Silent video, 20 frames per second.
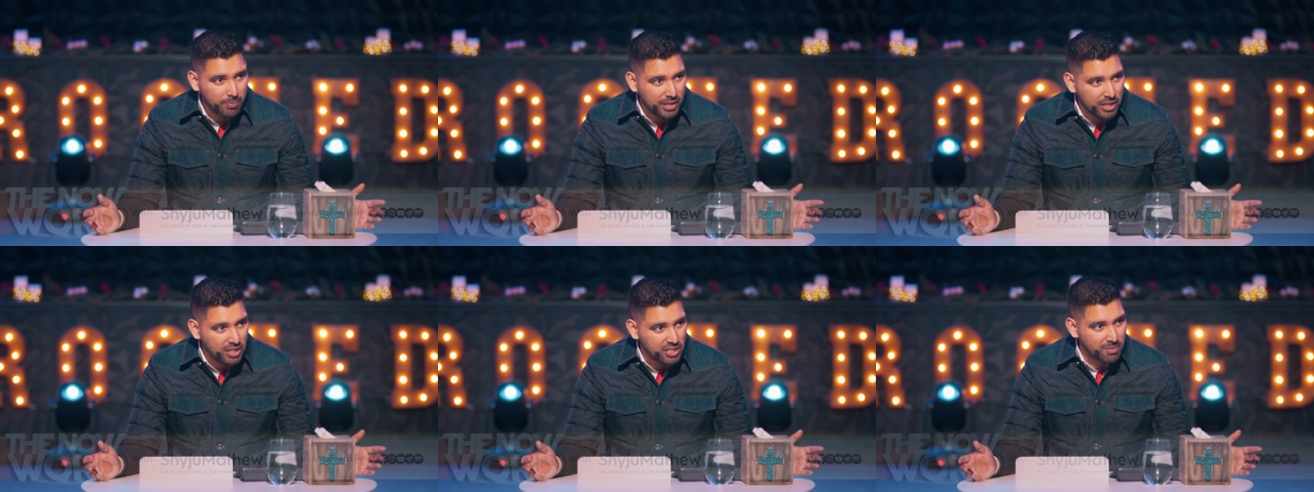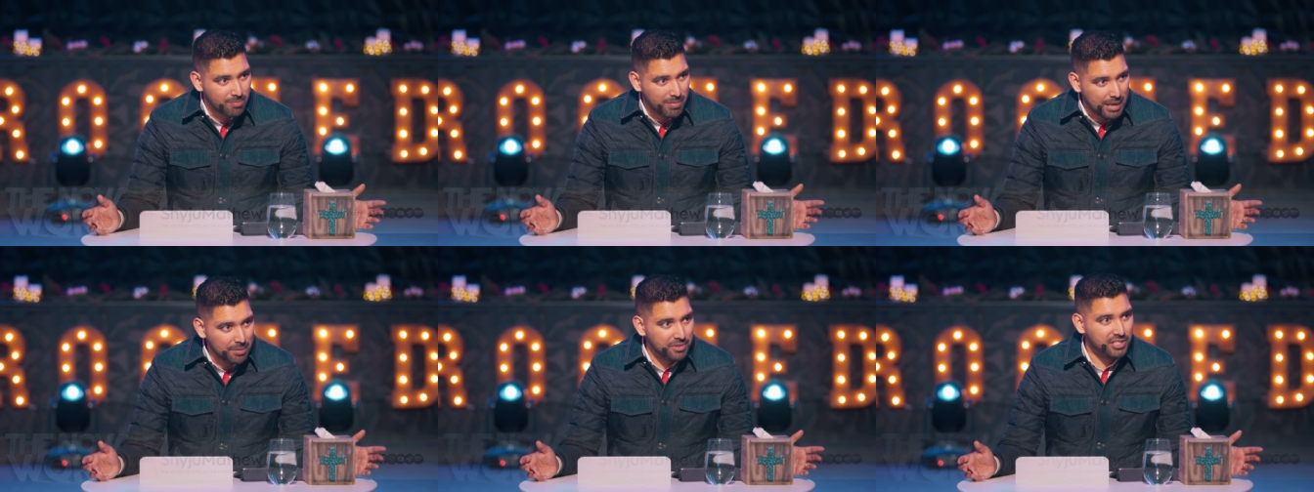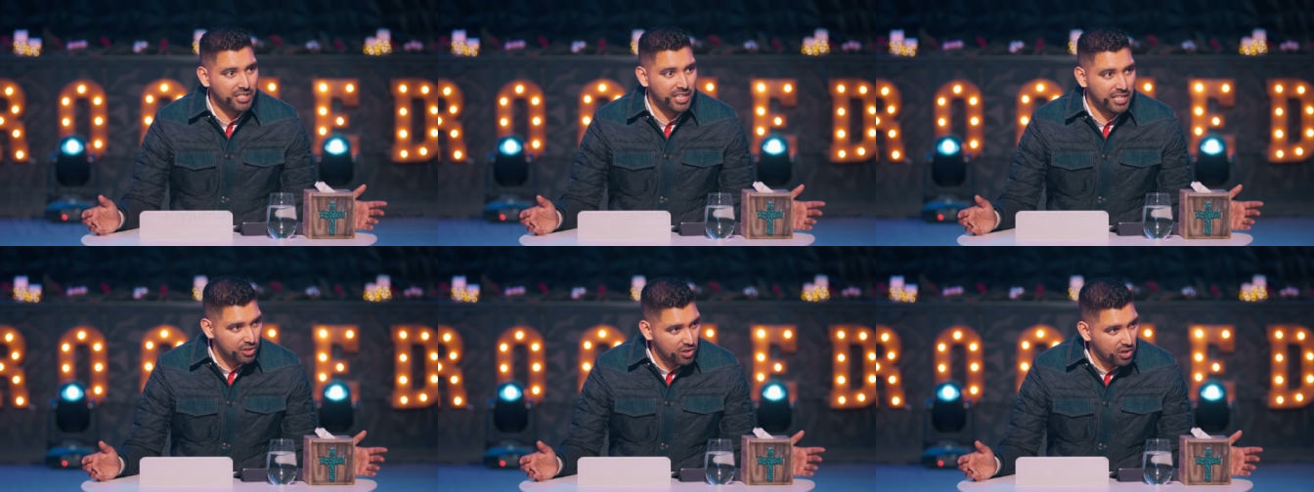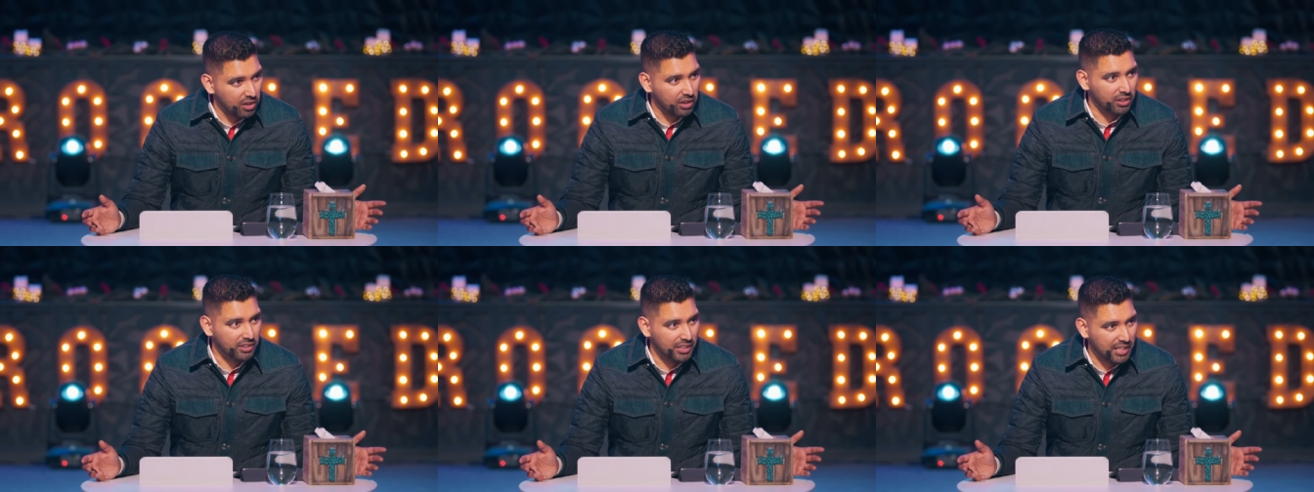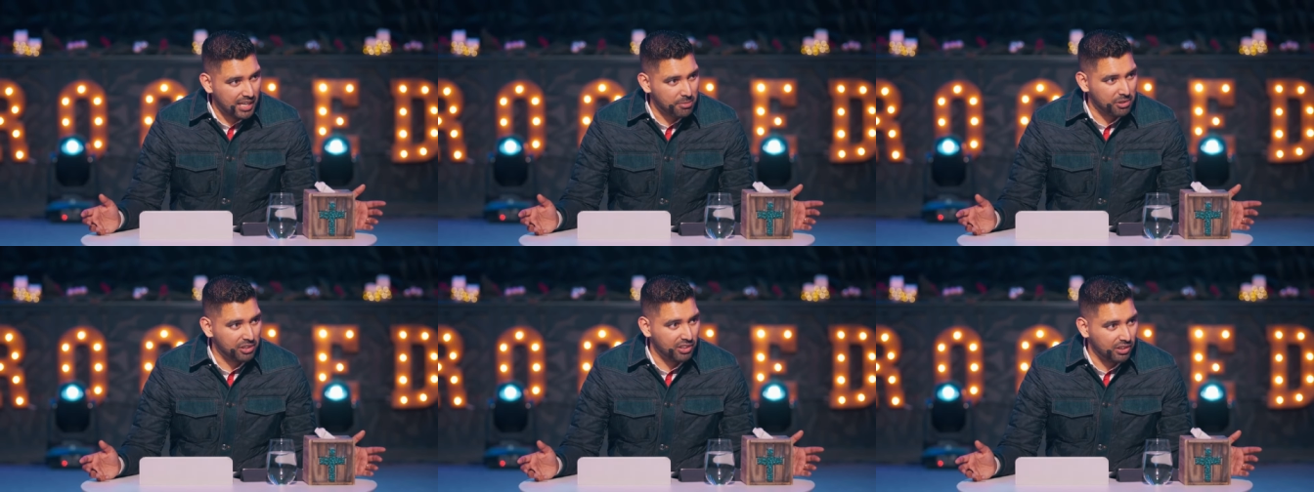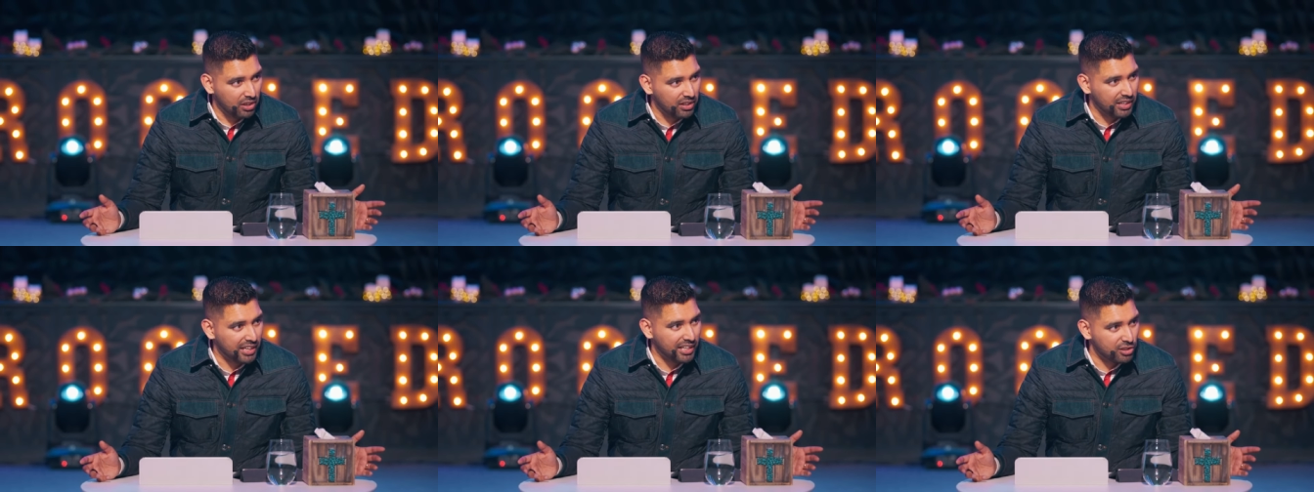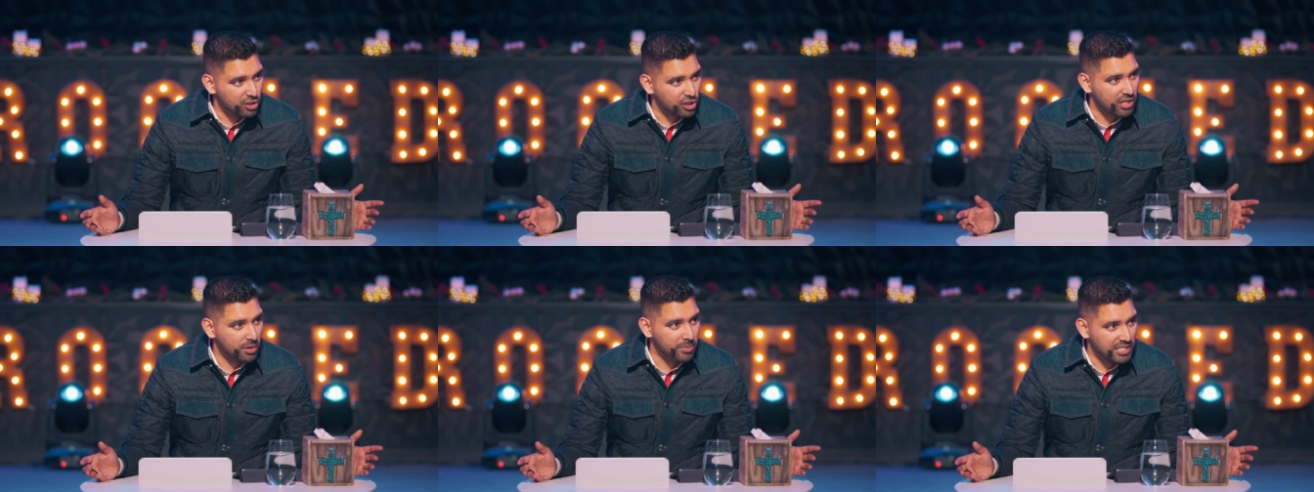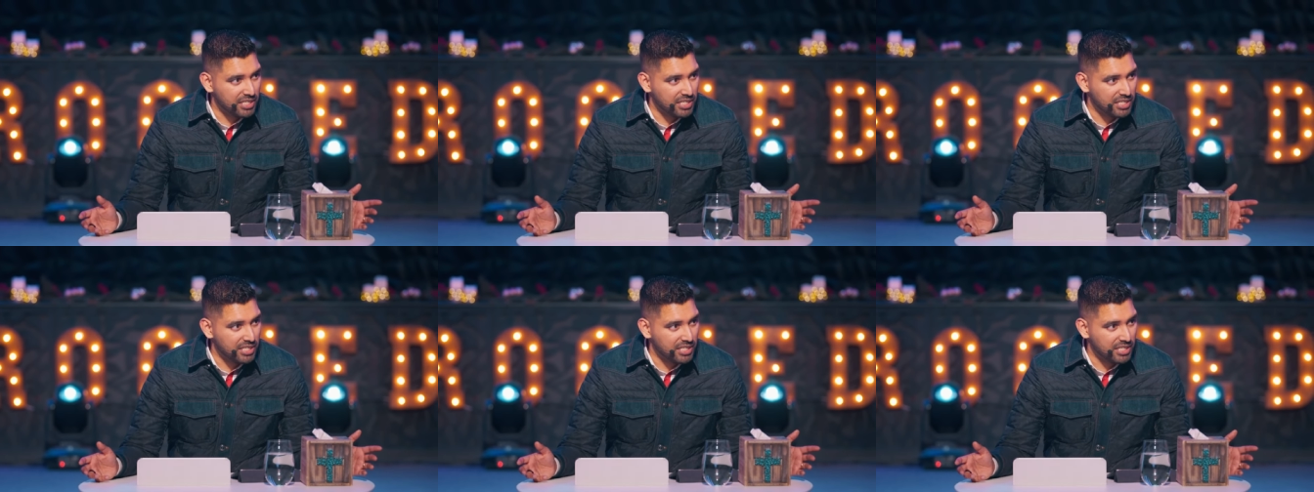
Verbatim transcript: Because the Bible says, call on the name of the Lord and you shall be